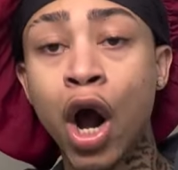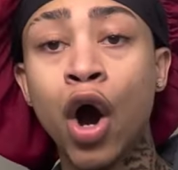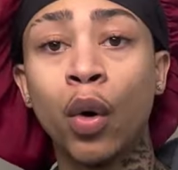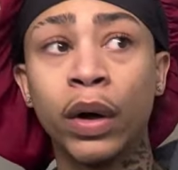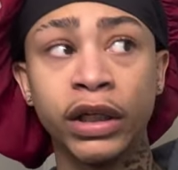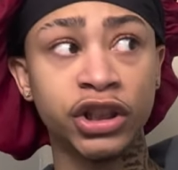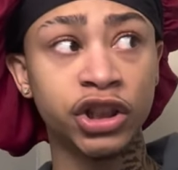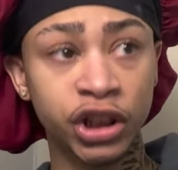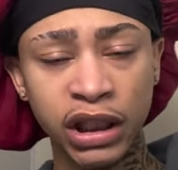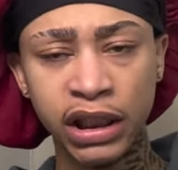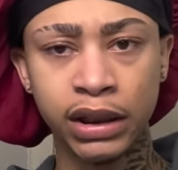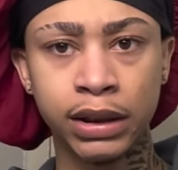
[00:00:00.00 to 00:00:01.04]
on his
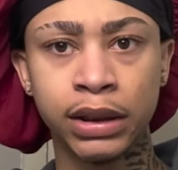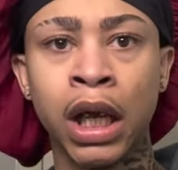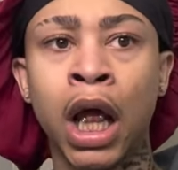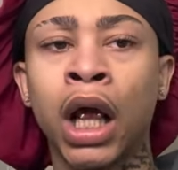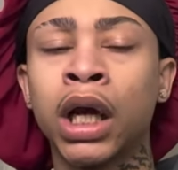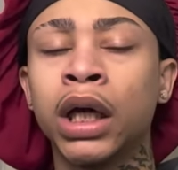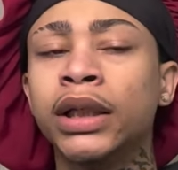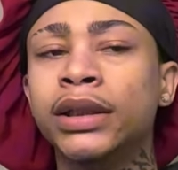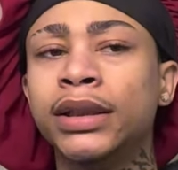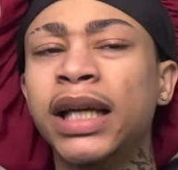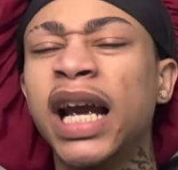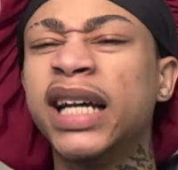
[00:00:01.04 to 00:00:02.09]
jeans because
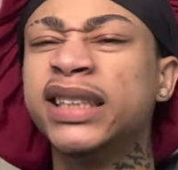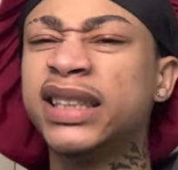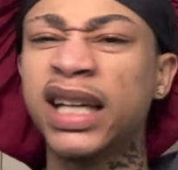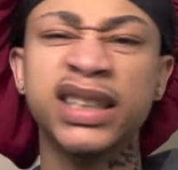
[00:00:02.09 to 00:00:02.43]
he had said